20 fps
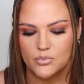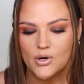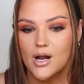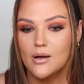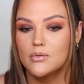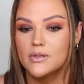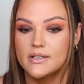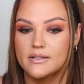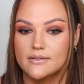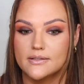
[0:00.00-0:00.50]

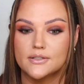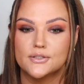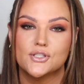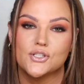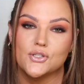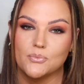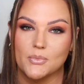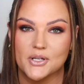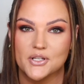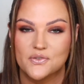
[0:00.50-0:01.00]
Probably a little
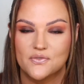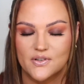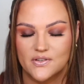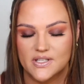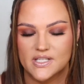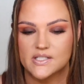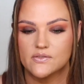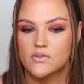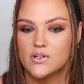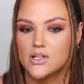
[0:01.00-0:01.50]
too much for
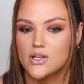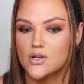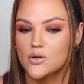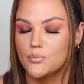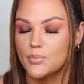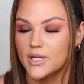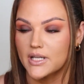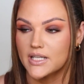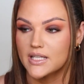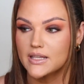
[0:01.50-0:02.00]
this video,
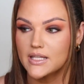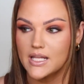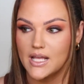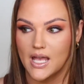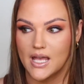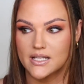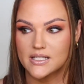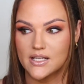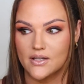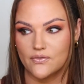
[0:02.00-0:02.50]
but in the end,